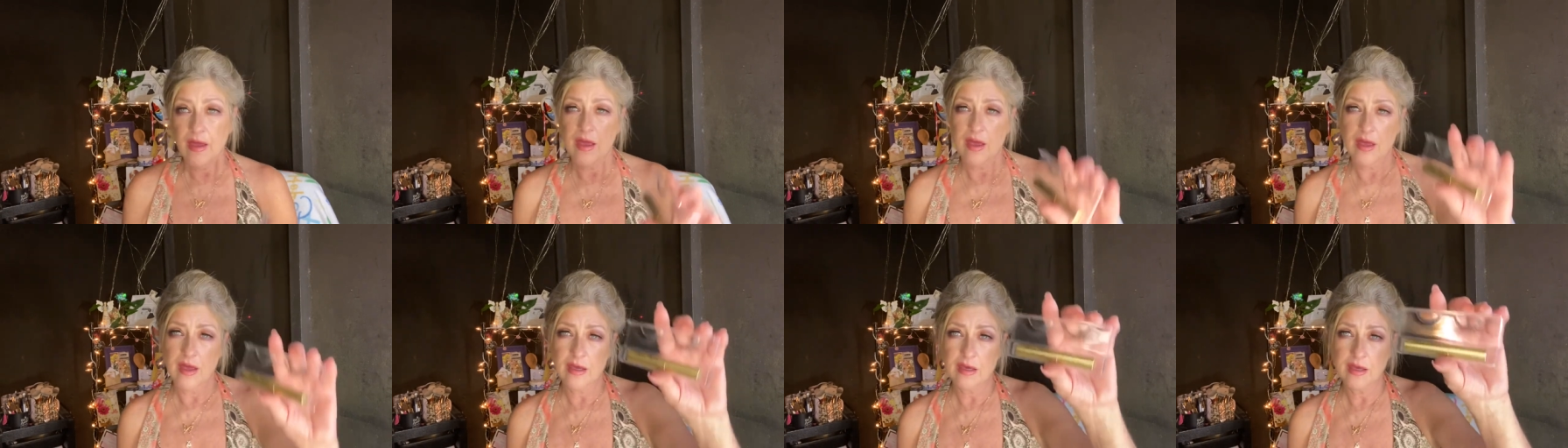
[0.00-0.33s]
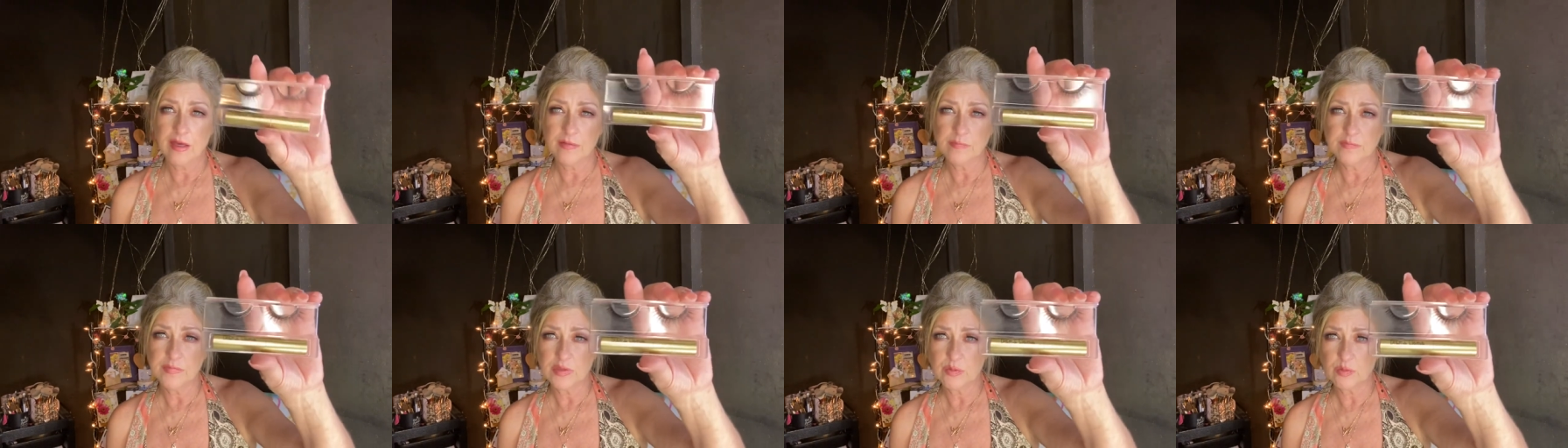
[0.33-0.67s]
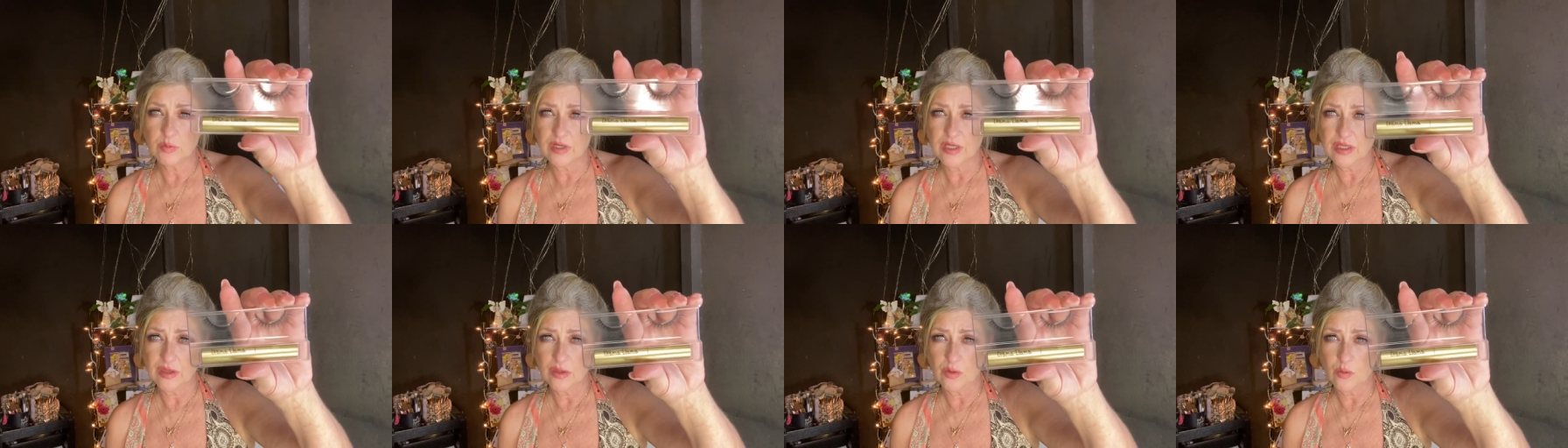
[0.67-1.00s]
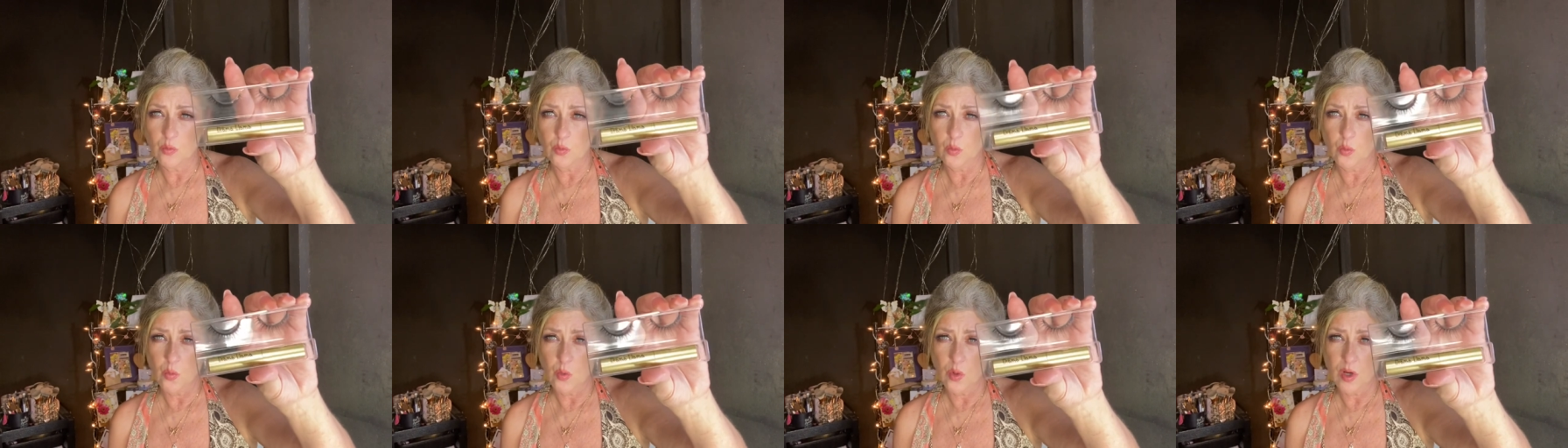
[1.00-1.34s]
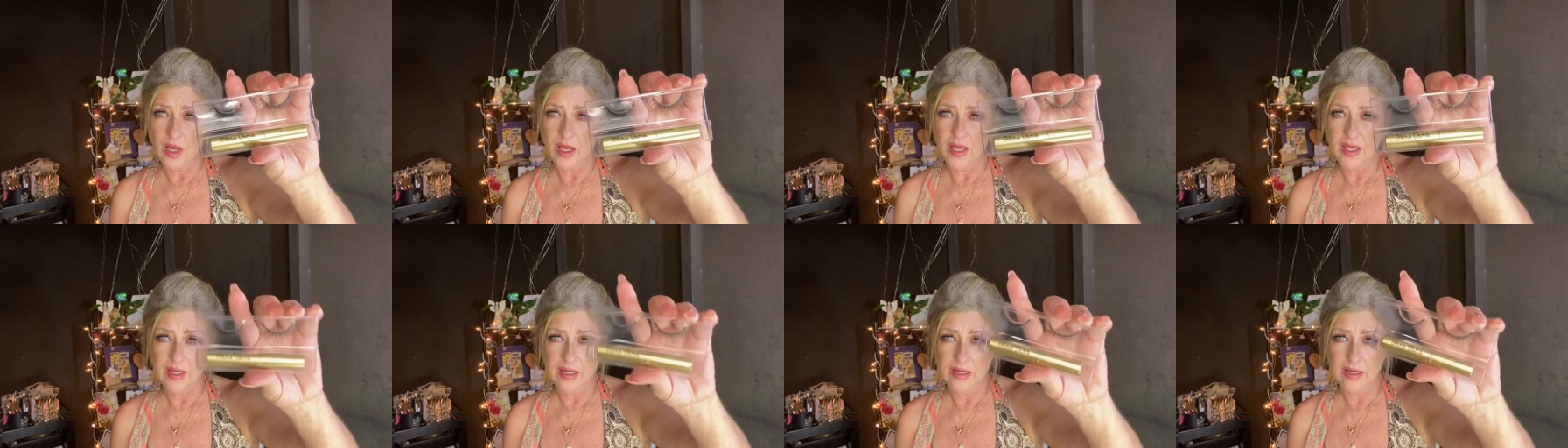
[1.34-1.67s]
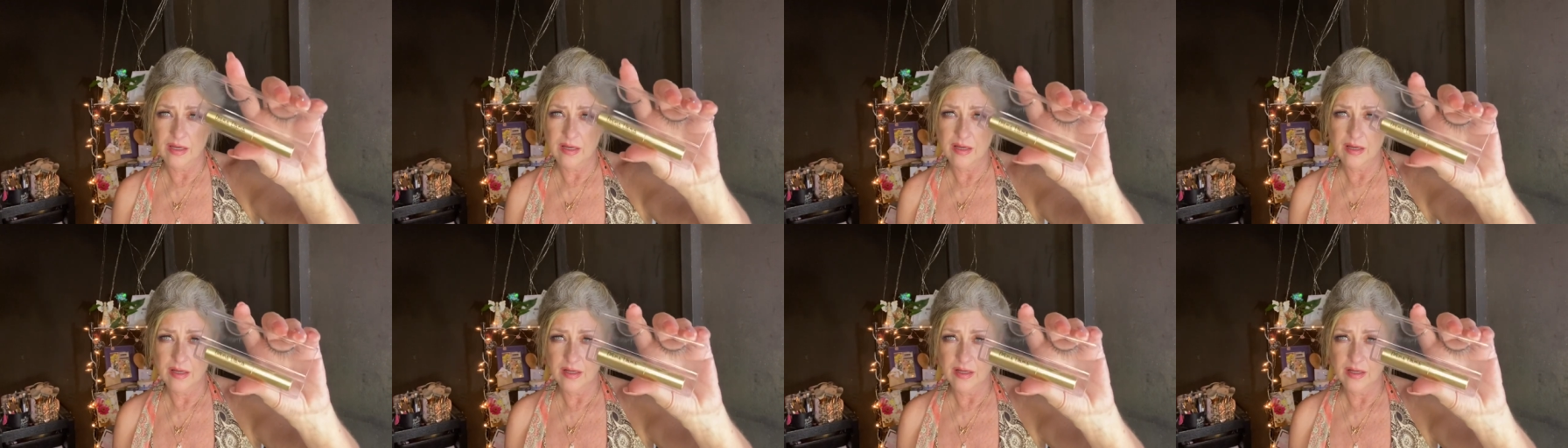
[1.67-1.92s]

It comes with one